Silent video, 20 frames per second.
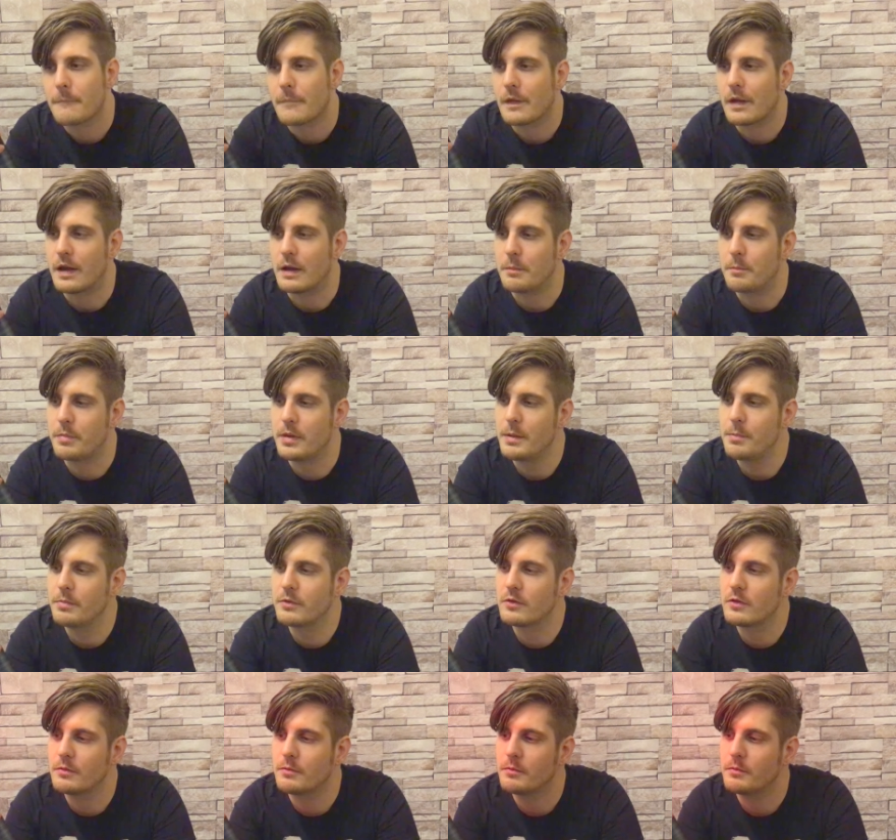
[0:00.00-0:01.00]
Okay, it
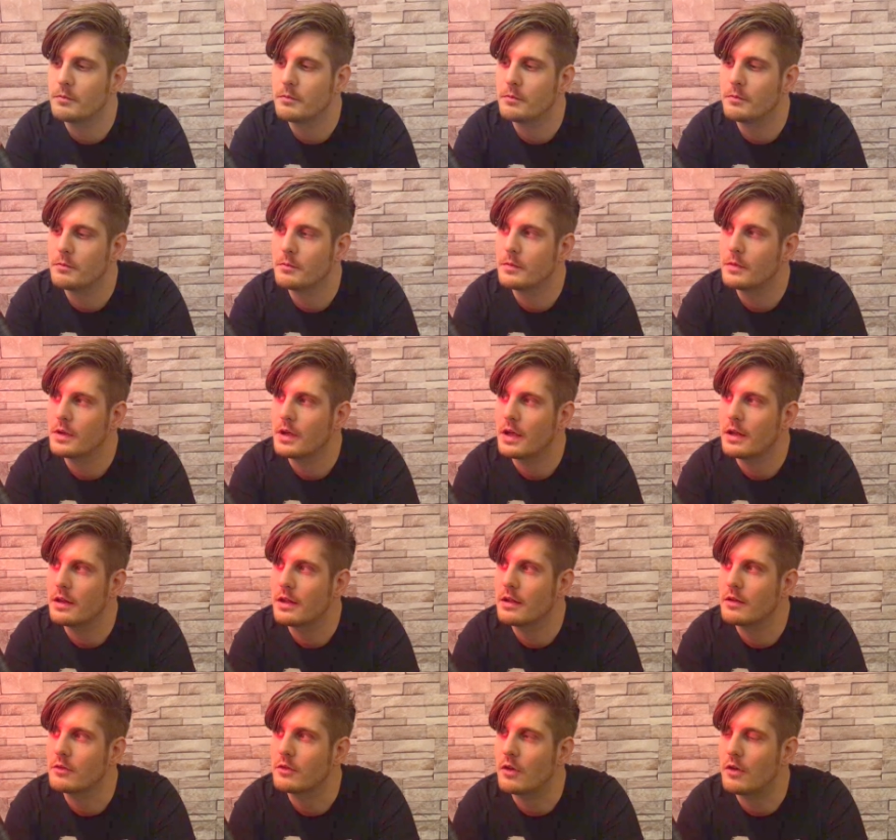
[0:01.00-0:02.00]
peeps. And
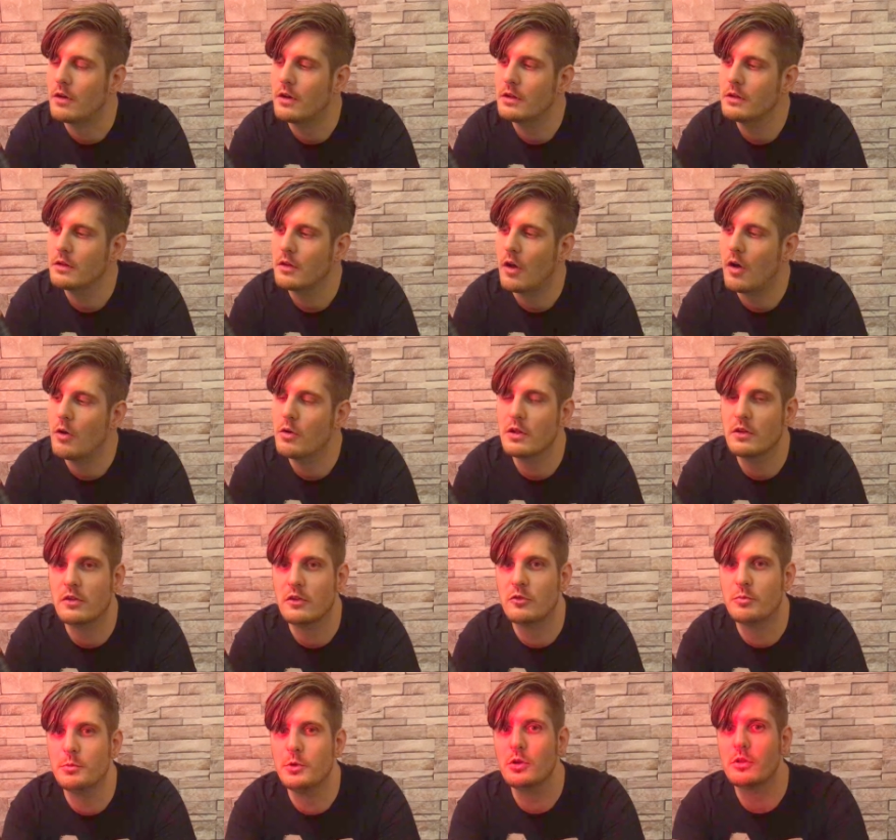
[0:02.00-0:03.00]
then it's on. Oh, this
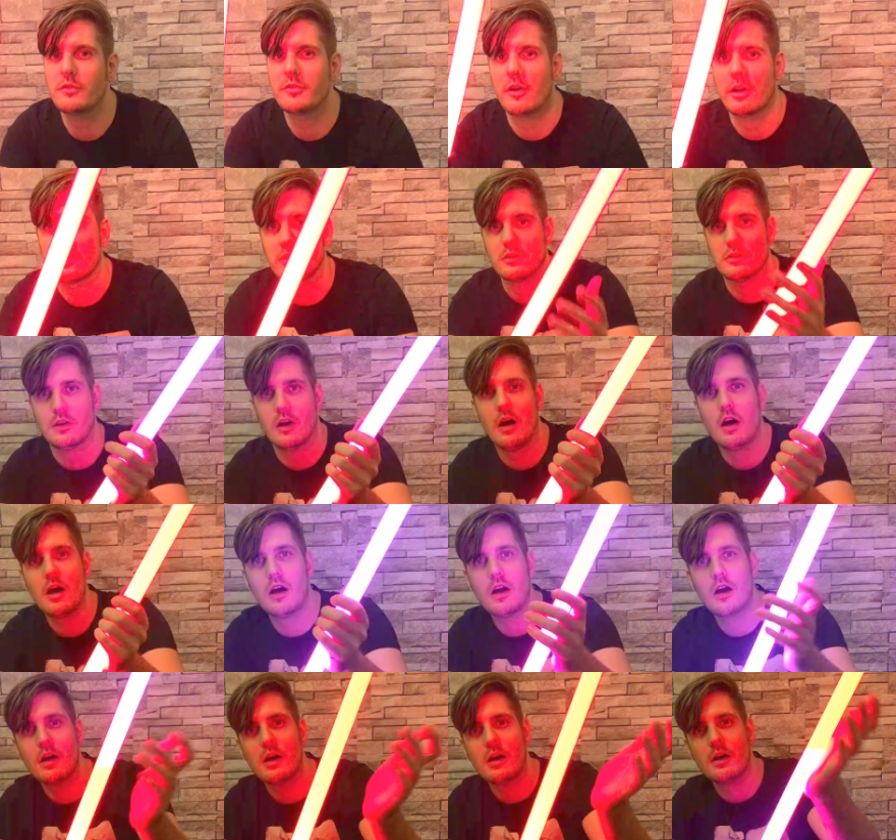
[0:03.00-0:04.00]
is mute function.
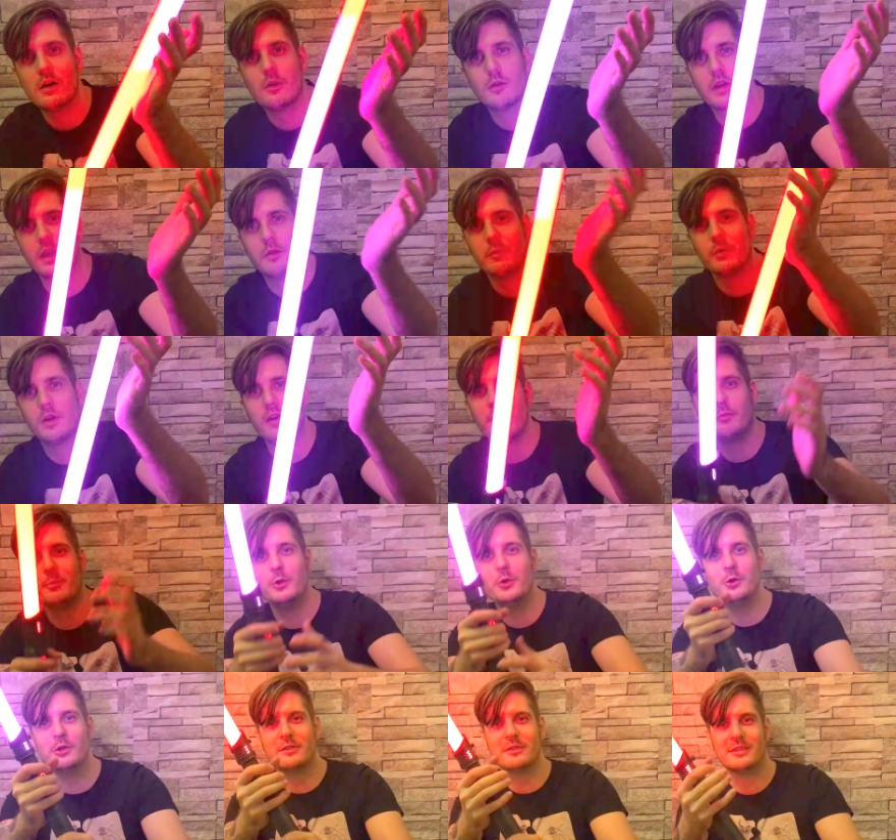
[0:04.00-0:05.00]
Oh, okay, we have
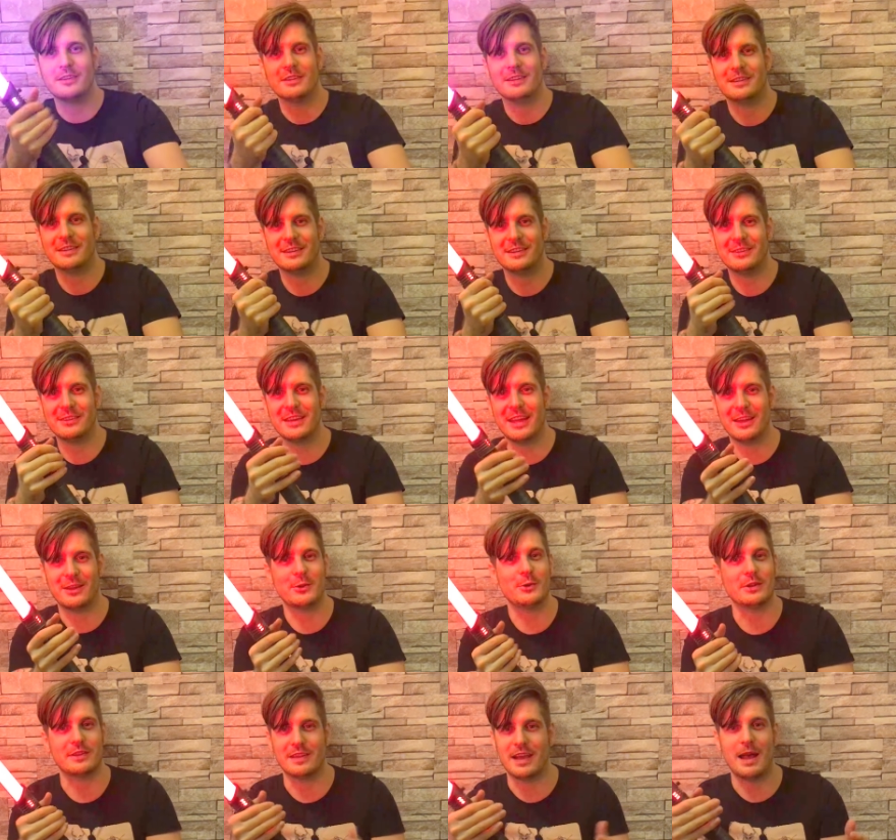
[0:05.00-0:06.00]
mute. Okay,
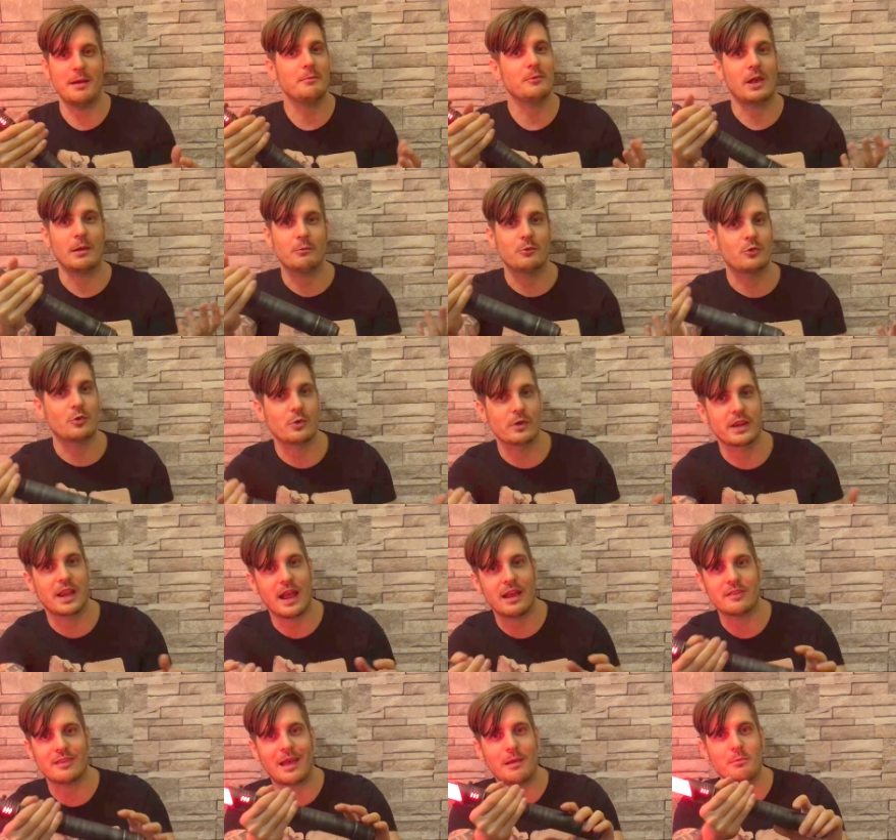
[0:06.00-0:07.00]
good. I'm, I'm sorry,
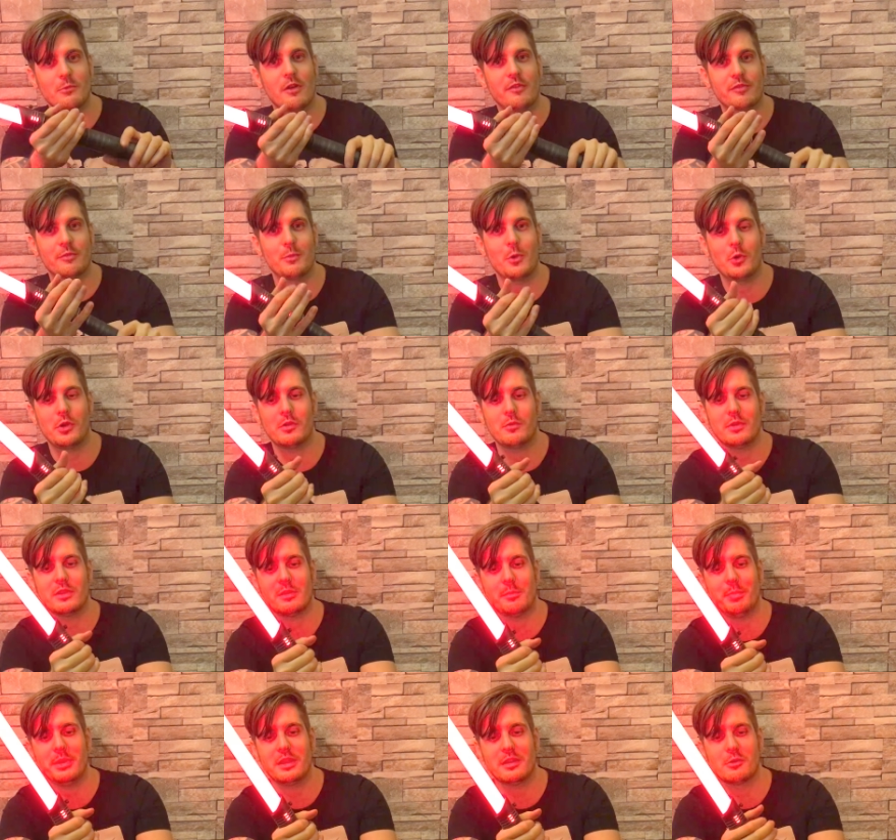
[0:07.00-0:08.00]
guys. I'm not familiar with
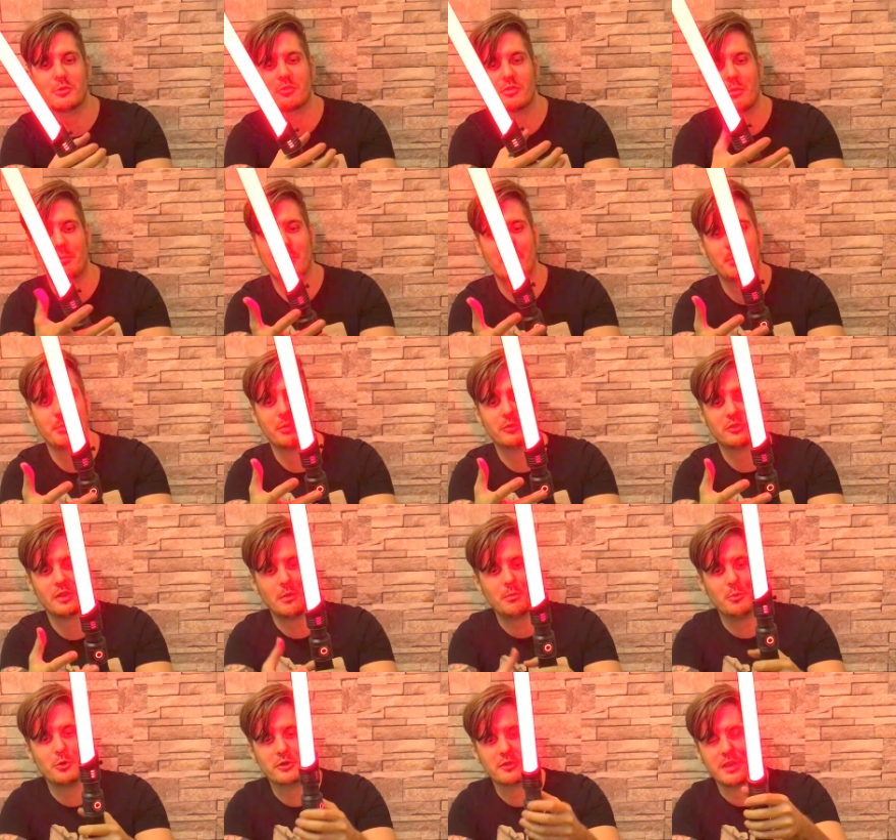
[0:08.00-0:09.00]
the Pico Crumble
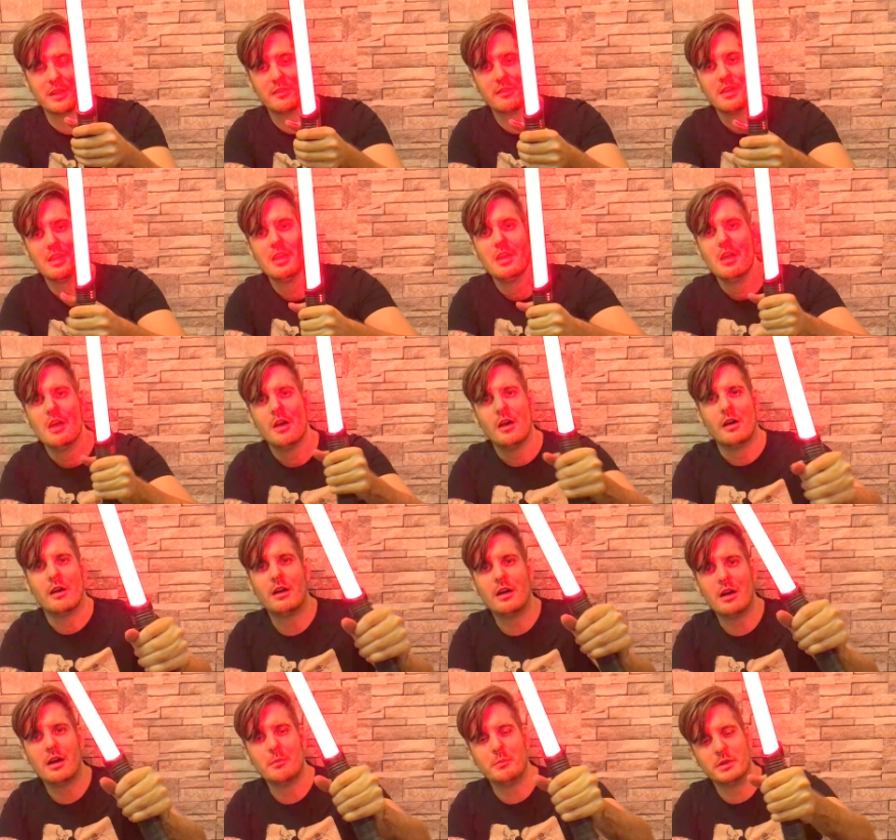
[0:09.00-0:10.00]
soundboard yet.
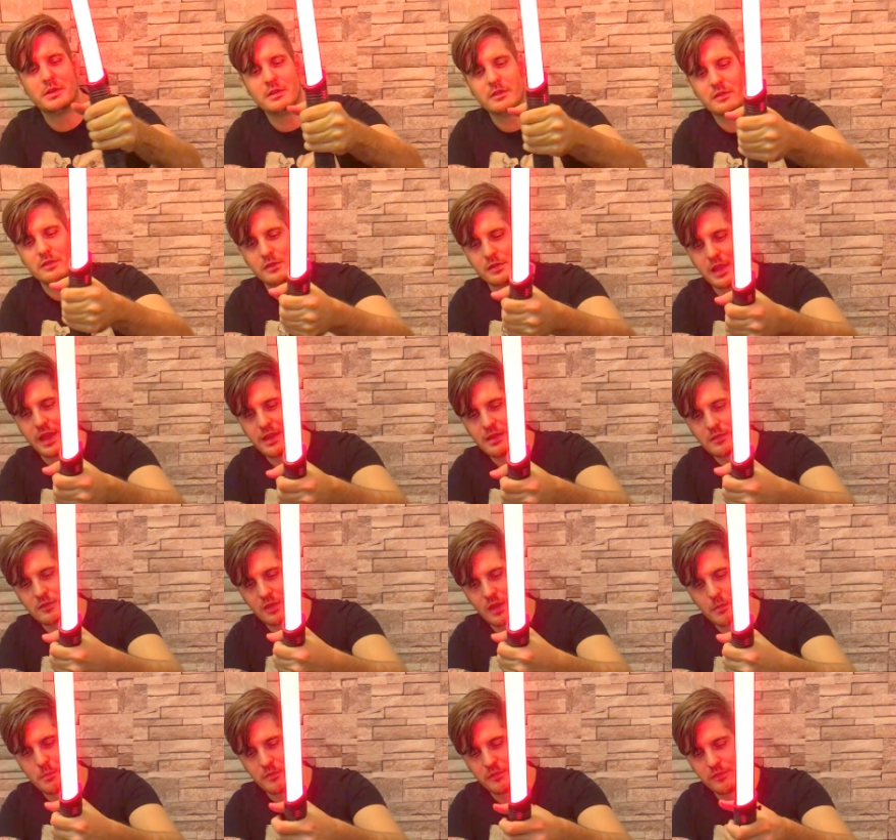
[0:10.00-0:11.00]
Oh, but this
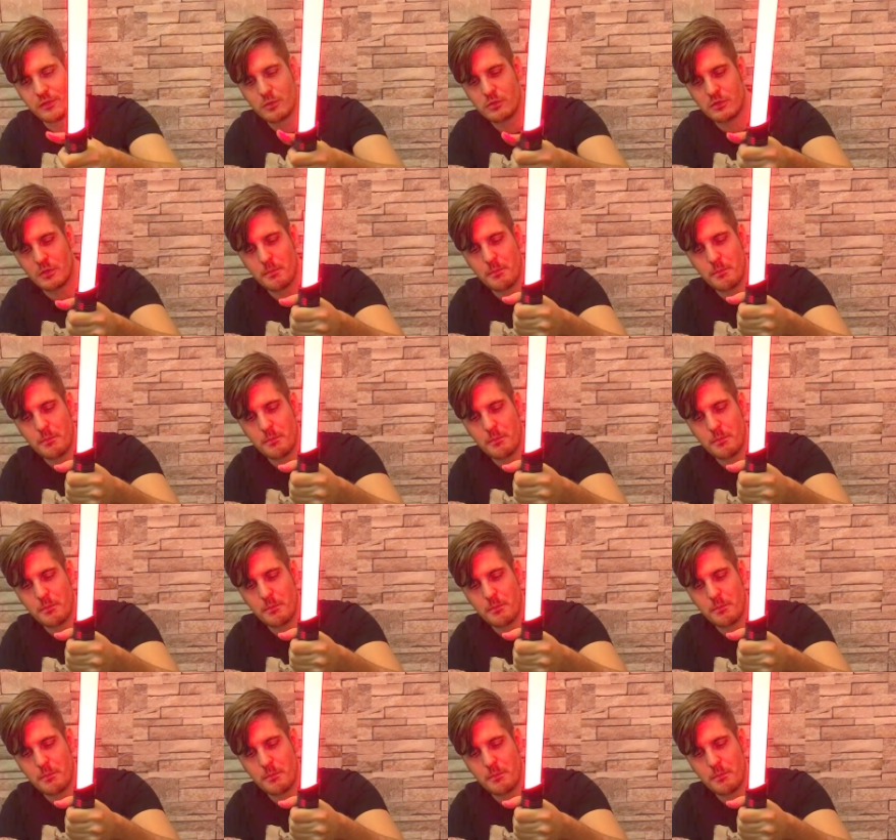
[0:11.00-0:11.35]
lightsaber feels